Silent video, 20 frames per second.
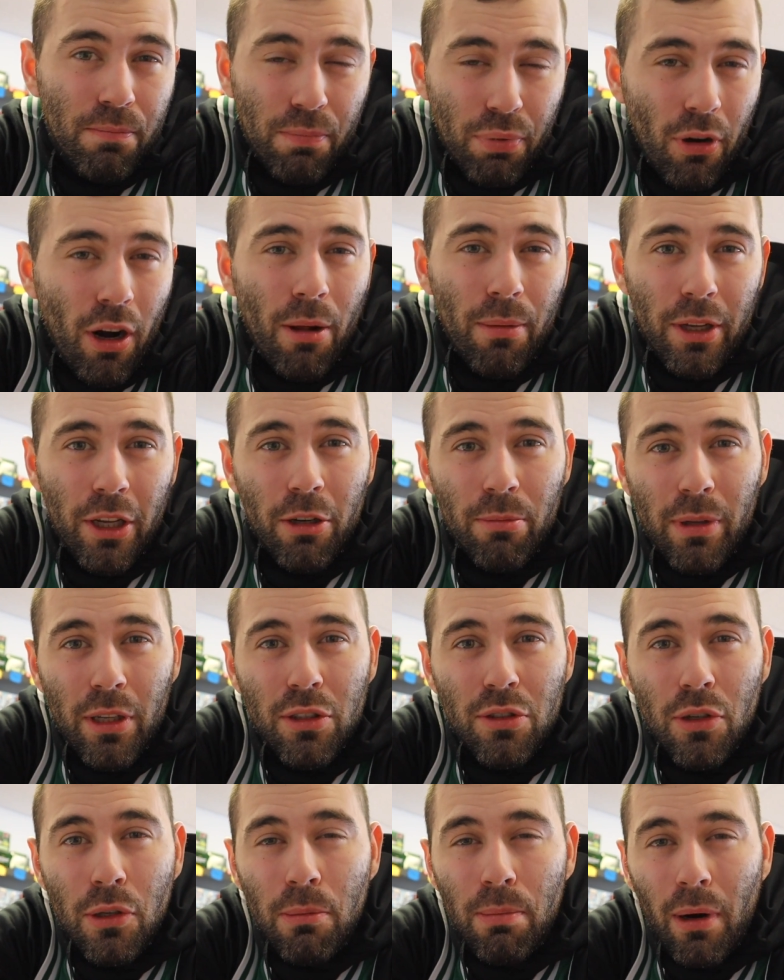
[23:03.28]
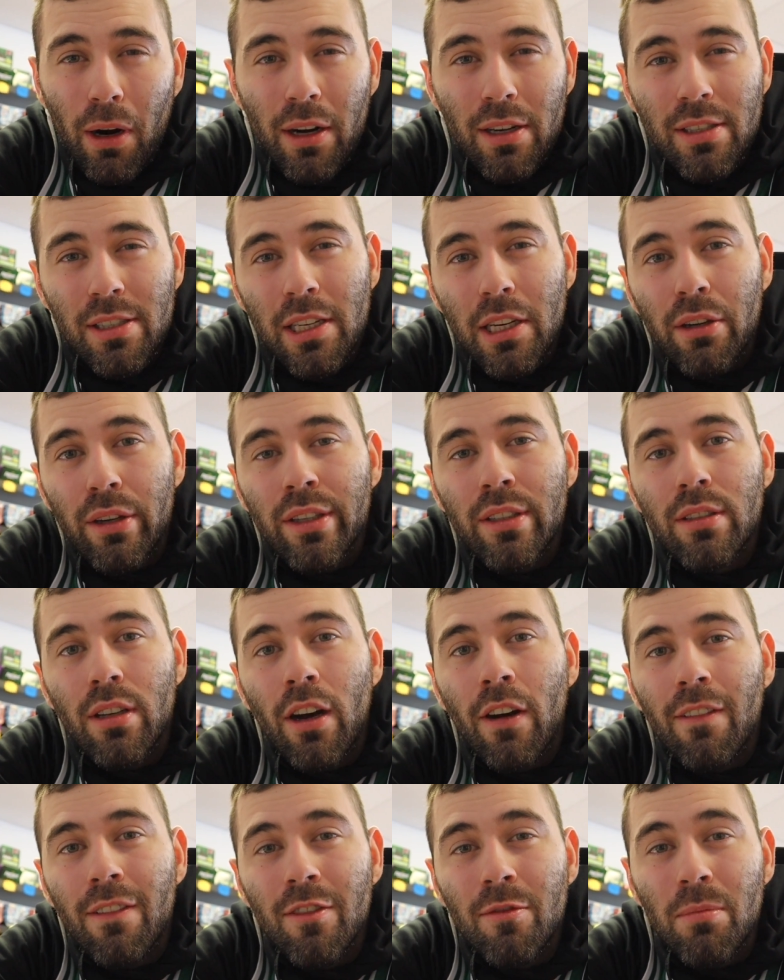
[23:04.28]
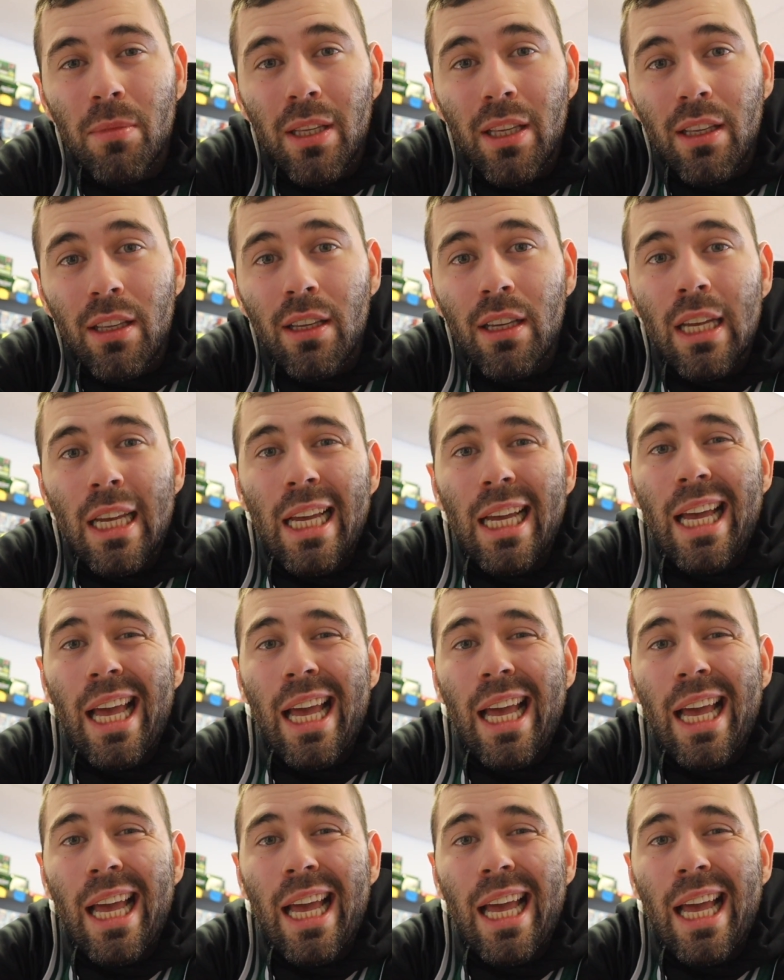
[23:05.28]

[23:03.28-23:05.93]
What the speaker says: probably going to be a 2-part series of me